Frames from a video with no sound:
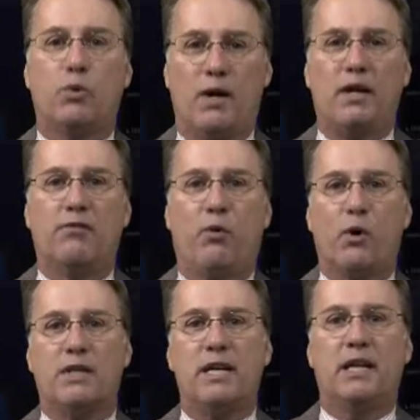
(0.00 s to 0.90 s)
to
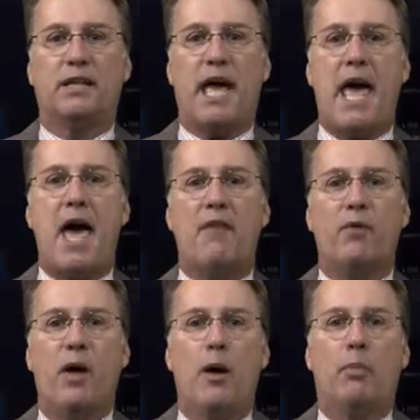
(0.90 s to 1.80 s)
14 at the half,
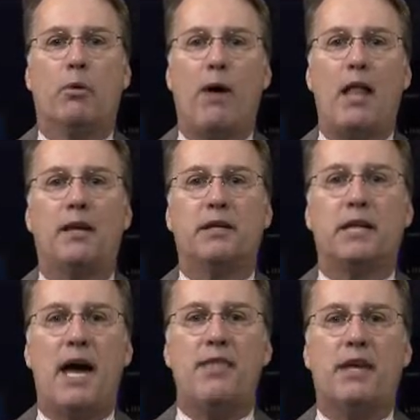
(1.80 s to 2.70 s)
but rallied to
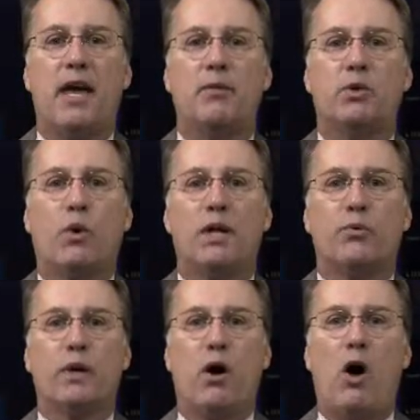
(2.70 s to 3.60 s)
tie the game
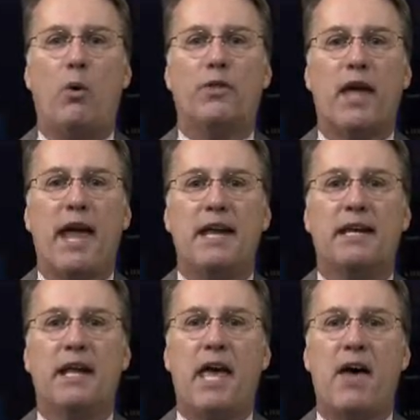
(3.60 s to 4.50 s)
23 all with eight
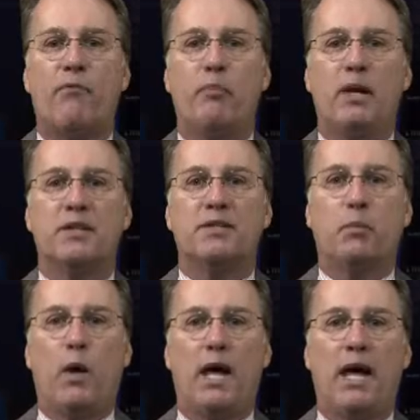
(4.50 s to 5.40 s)
and a half minutes to
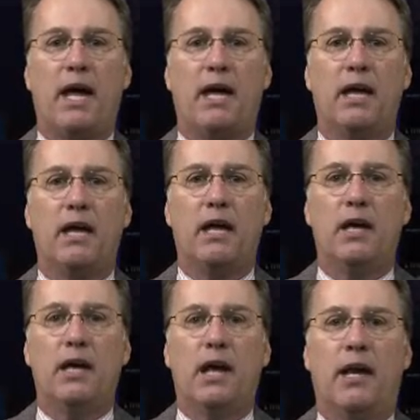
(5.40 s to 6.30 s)
play.
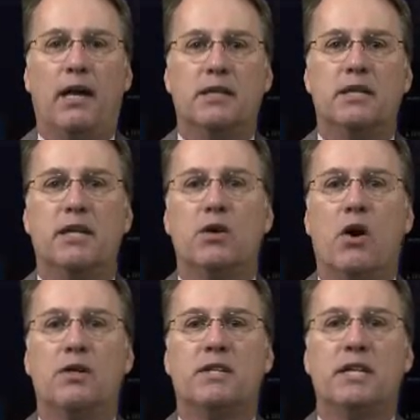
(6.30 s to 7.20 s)
An
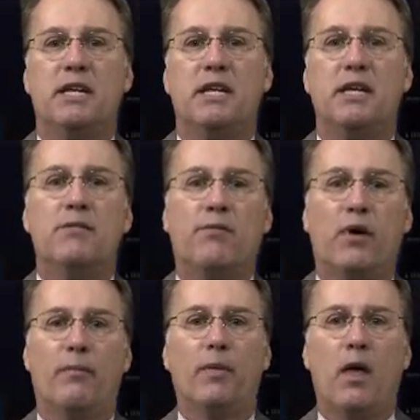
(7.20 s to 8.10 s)
18-yard TD
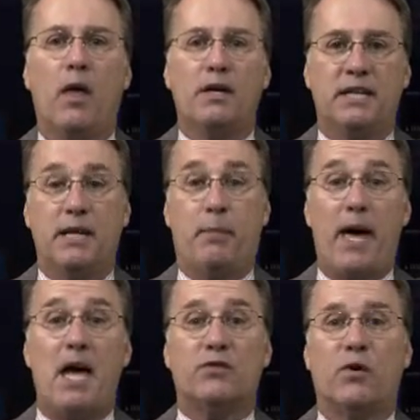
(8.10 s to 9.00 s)
from TD
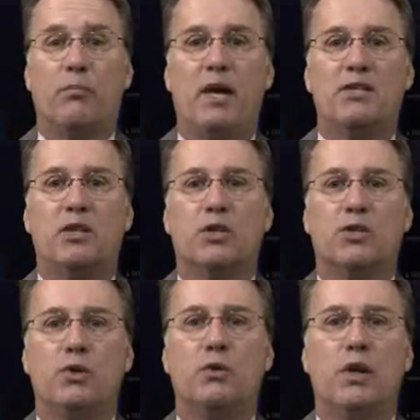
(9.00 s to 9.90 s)
pass from Mason
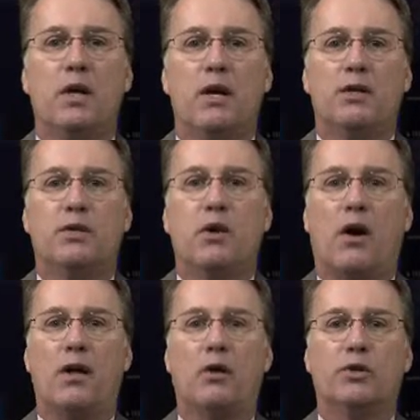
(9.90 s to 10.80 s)
Shute to
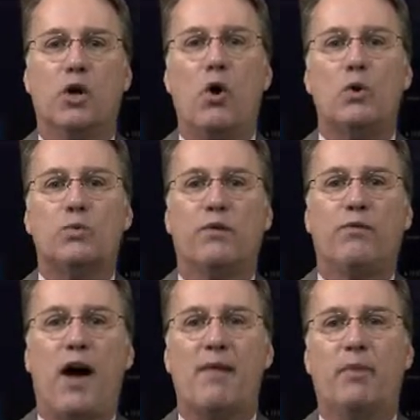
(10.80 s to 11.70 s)
Cardell Jones with
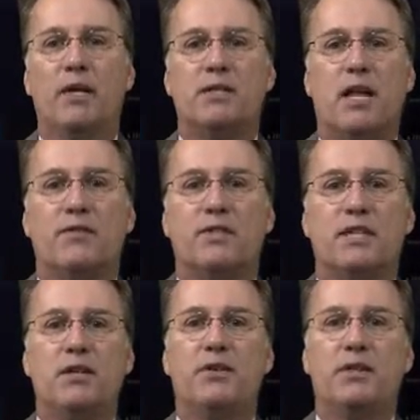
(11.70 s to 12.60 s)
five minutes left
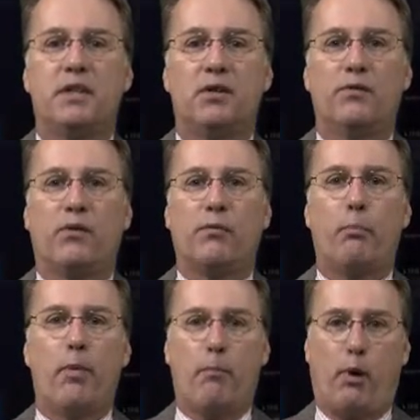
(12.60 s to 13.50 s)
sealed the deal for
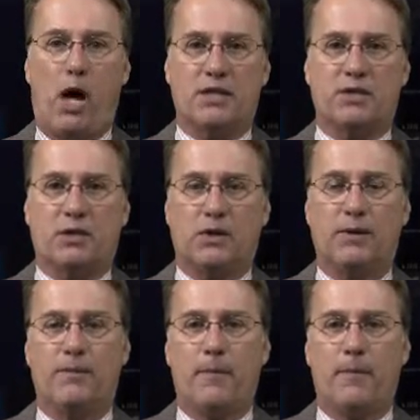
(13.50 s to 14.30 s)
Prosser.